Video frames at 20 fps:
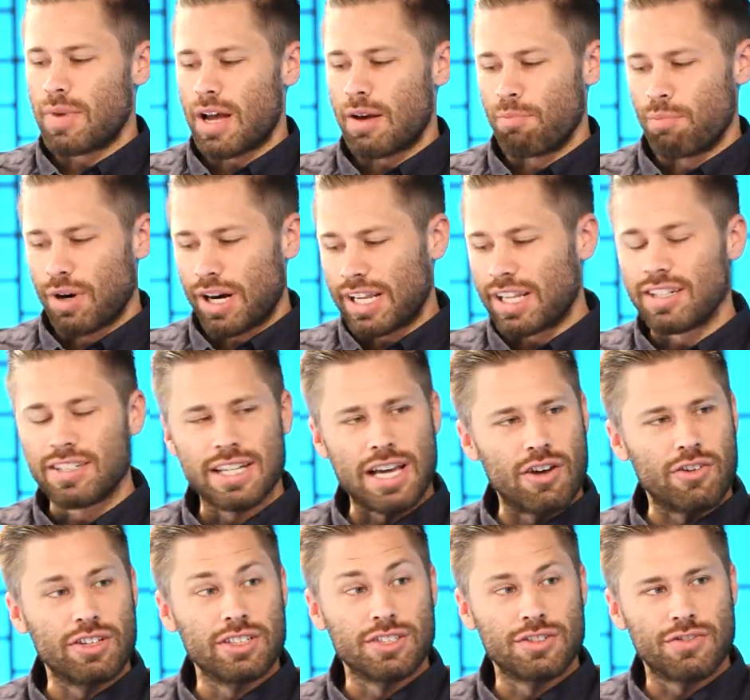breaking
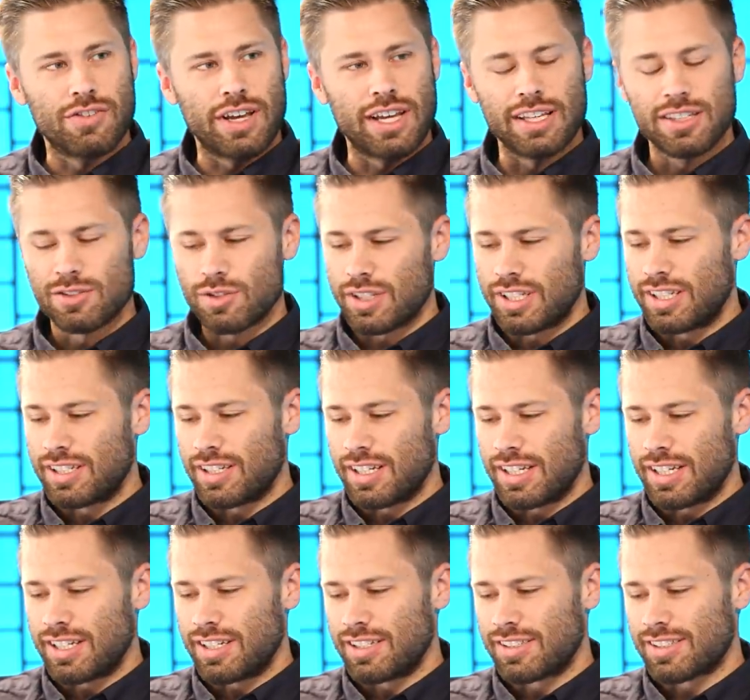down each phase,
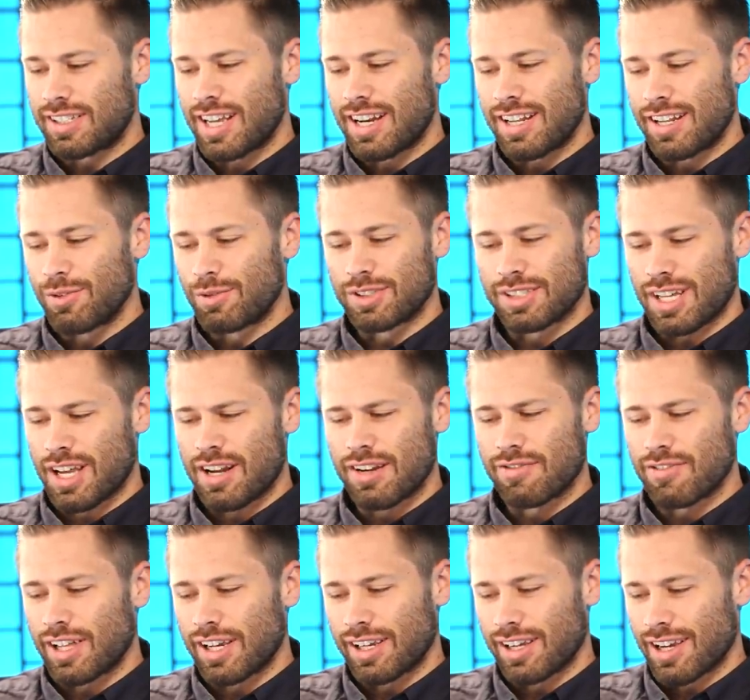he said it was kind
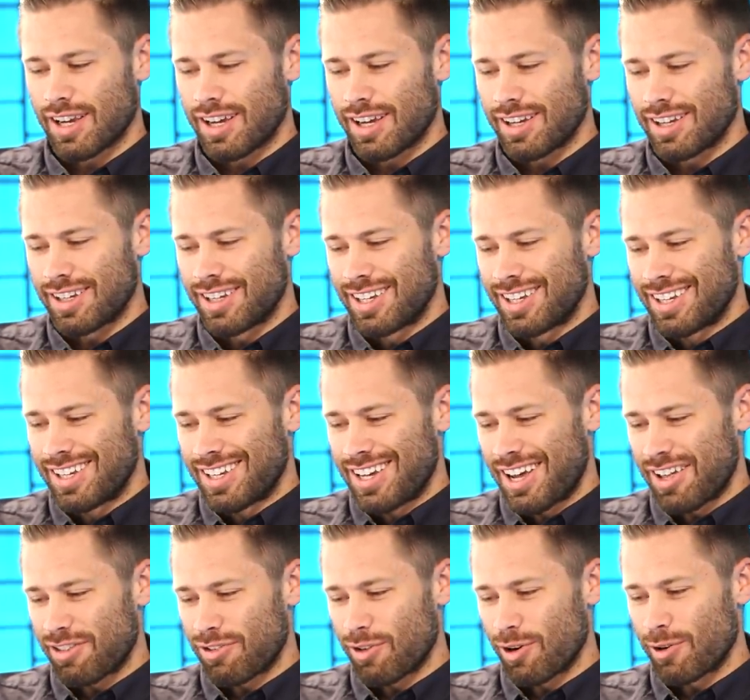of like a
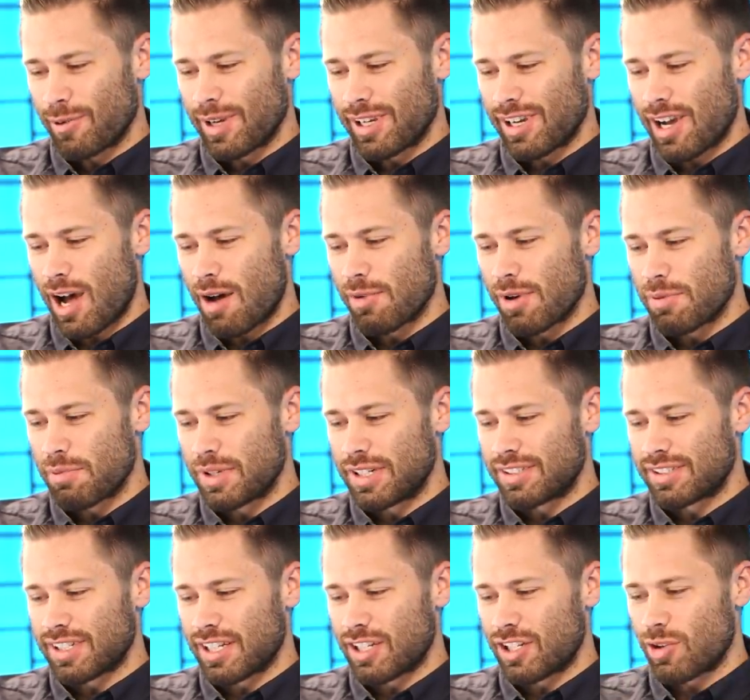throwaway comment, but he
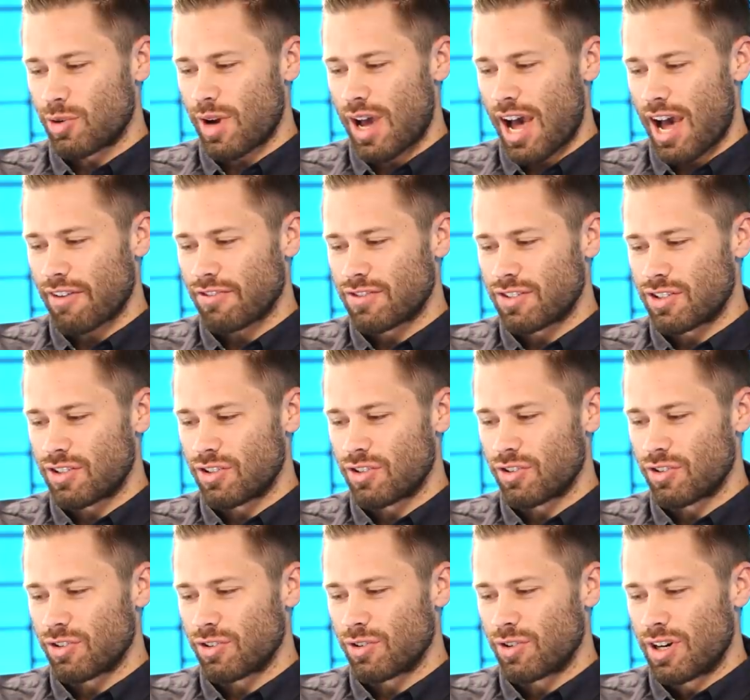said you have
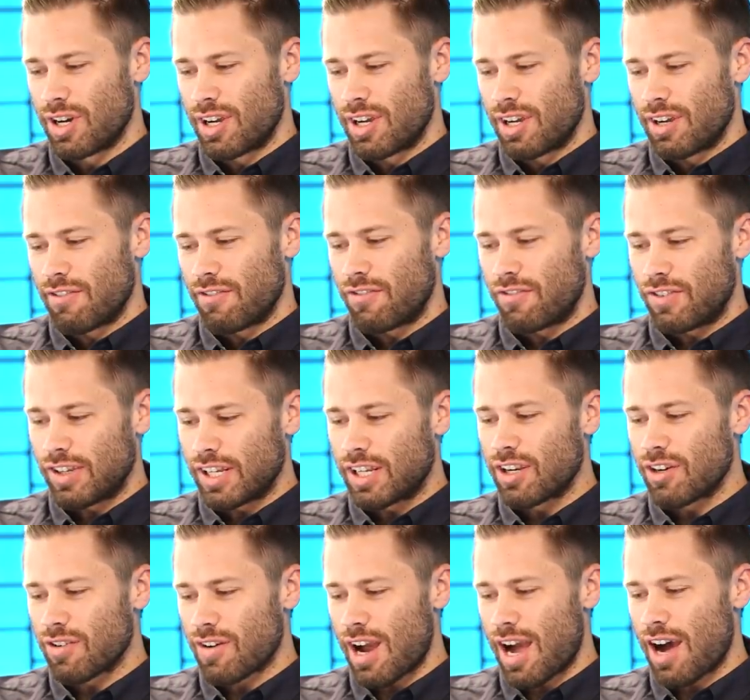to
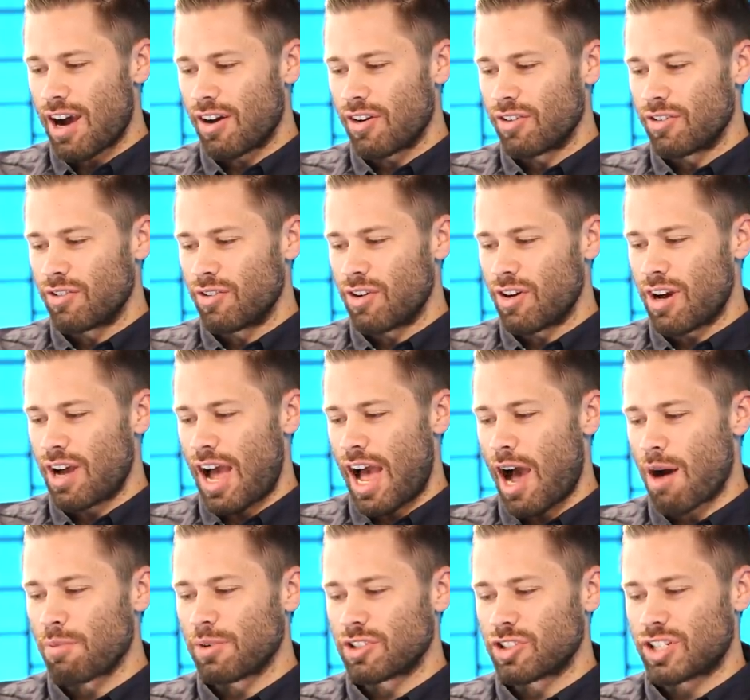figure out
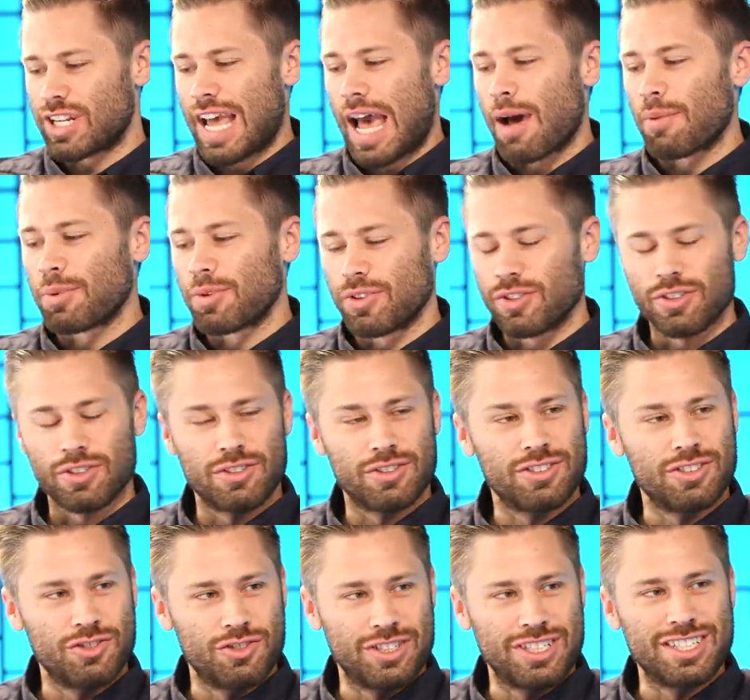how much capital
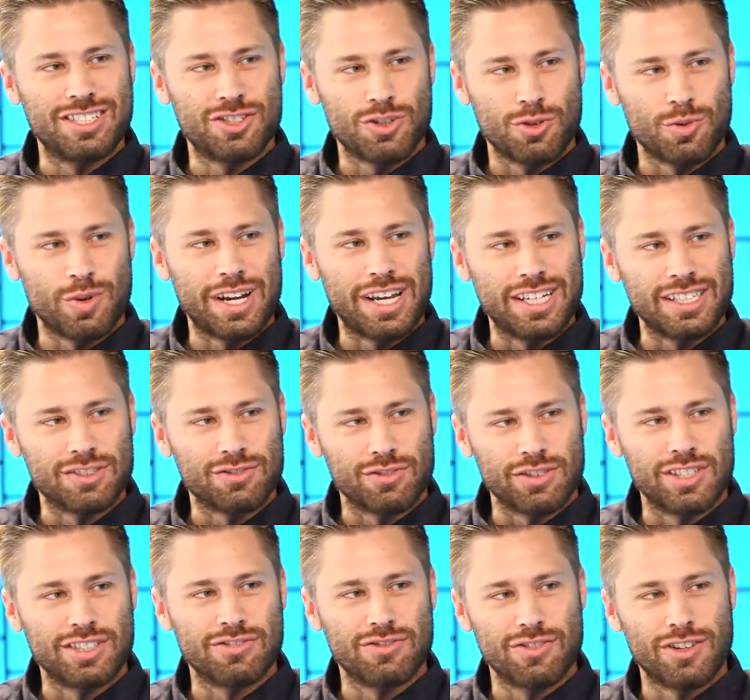you need to raise for
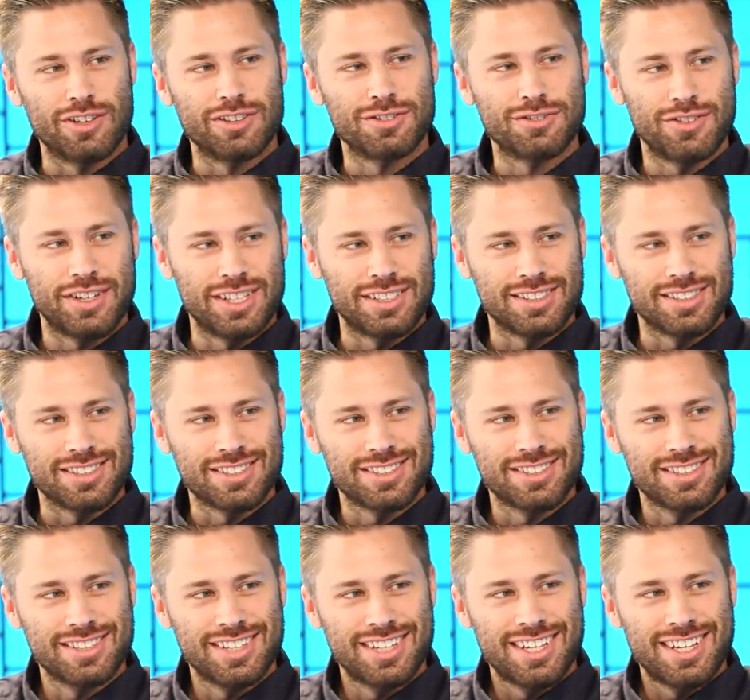each of those
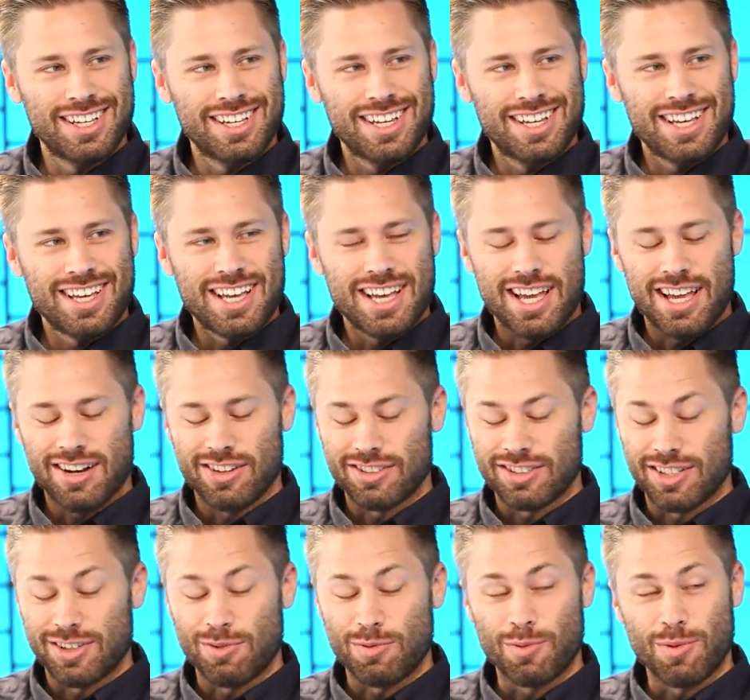phases. And I was
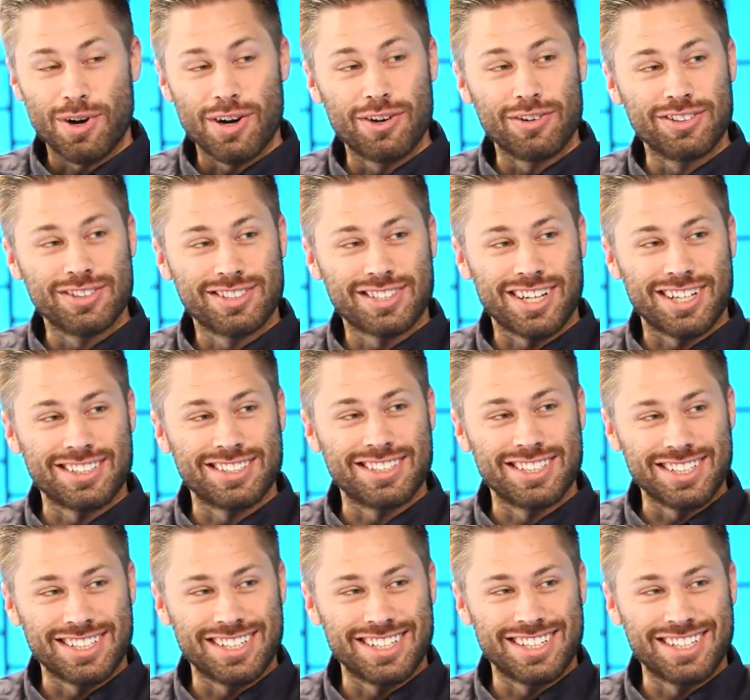like, whoa, this guy's
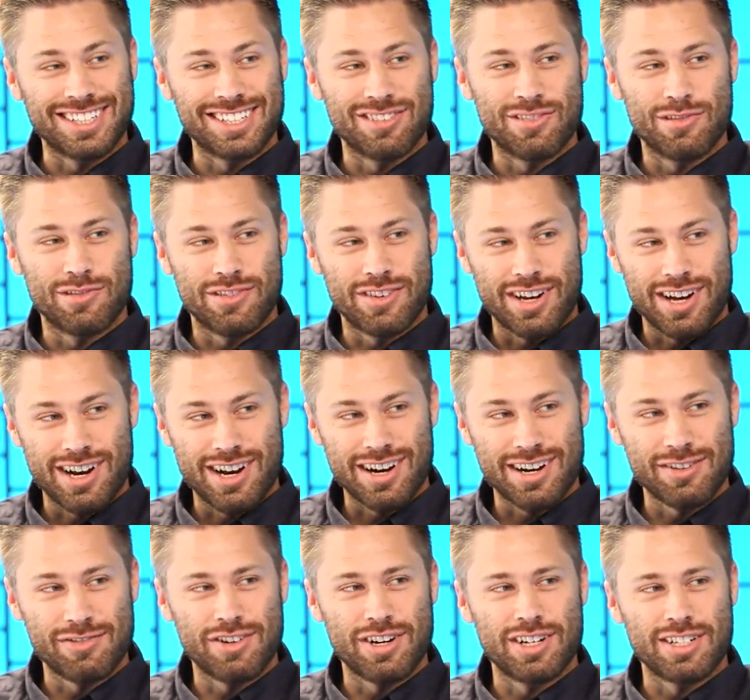thinking
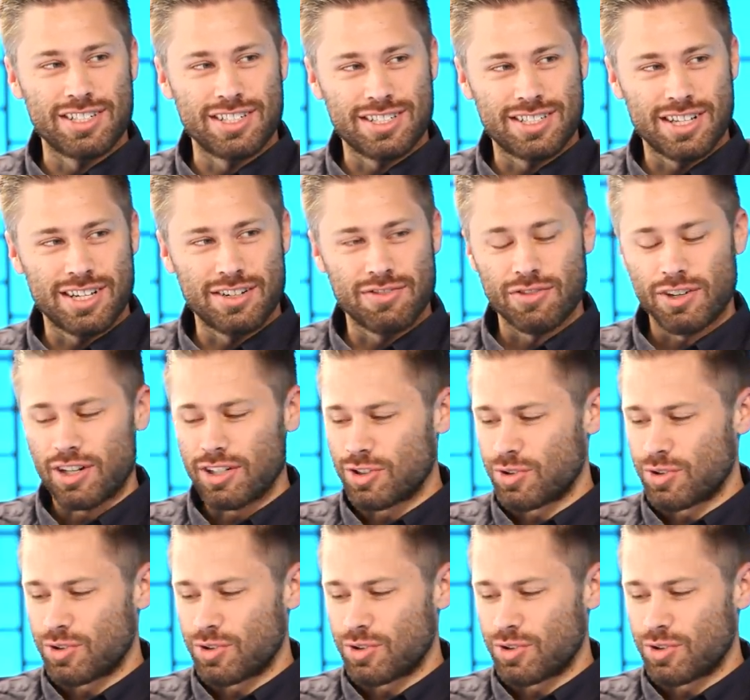very, very detailed, very